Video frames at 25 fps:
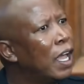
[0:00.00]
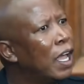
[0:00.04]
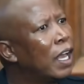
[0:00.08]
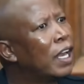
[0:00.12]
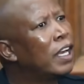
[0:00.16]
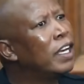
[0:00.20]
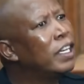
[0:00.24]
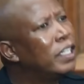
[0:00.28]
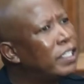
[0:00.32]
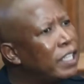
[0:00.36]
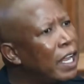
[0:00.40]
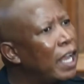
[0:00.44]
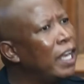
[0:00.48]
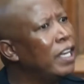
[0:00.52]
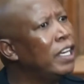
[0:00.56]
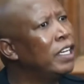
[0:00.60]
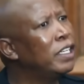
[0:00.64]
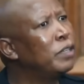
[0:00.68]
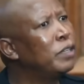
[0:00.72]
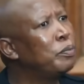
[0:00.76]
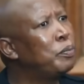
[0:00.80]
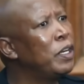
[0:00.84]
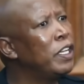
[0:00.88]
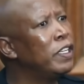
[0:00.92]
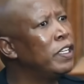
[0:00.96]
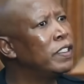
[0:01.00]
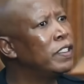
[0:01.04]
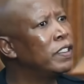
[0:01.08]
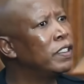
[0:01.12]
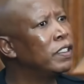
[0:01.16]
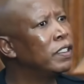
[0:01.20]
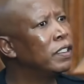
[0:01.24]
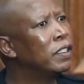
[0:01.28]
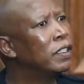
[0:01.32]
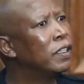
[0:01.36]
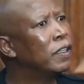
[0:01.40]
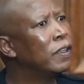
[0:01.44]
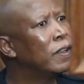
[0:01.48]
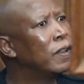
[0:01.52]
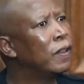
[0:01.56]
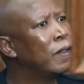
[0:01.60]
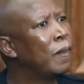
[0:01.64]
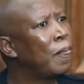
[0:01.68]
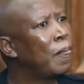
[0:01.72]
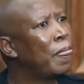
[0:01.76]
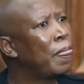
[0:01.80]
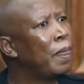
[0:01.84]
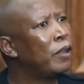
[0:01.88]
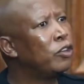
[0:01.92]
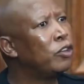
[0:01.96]
Return it, please.
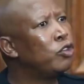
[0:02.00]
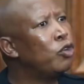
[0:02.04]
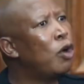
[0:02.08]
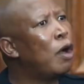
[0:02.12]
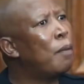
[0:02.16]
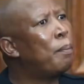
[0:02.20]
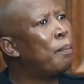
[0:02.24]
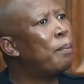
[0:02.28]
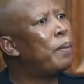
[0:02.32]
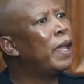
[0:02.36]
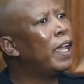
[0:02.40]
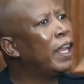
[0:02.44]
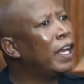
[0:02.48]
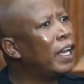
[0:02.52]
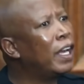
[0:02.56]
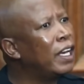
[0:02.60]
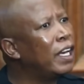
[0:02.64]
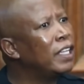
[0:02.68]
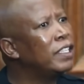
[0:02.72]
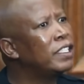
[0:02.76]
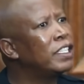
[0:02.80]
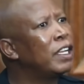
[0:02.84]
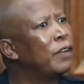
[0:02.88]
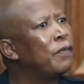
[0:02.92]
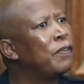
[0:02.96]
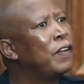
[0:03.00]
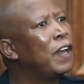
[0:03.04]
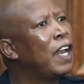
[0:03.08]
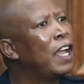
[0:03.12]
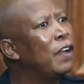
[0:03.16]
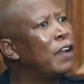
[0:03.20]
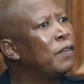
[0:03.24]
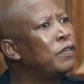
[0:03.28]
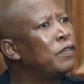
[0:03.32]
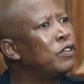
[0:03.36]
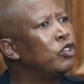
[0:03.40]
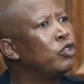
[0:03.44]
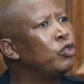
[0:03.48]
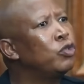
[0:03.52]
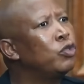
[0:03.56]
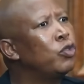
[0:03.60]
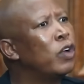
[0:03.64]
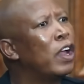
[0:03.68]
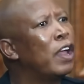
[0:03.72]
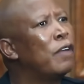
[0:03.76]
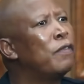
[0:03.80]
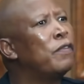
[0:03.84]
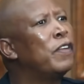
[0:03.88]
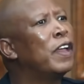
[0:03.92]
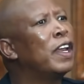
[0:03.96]
Your parents have left you
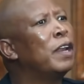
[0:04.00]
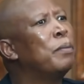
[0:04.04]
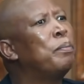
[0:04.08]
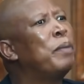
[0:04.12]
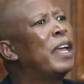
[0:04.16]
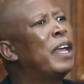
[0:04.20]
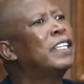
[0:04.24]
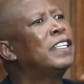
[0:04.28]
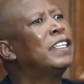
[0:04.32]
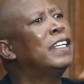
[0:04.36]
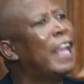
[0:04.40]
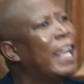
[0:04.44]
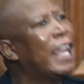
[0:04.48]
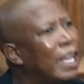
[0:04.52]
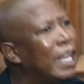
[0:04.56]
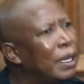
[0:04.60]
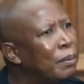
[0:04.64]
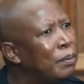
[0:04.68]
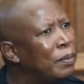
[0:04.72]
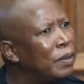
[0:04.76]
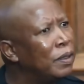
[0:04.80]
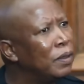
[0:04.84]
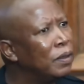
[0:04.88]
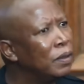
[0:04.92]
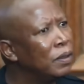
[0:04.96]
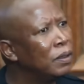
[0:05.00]
a very bad name,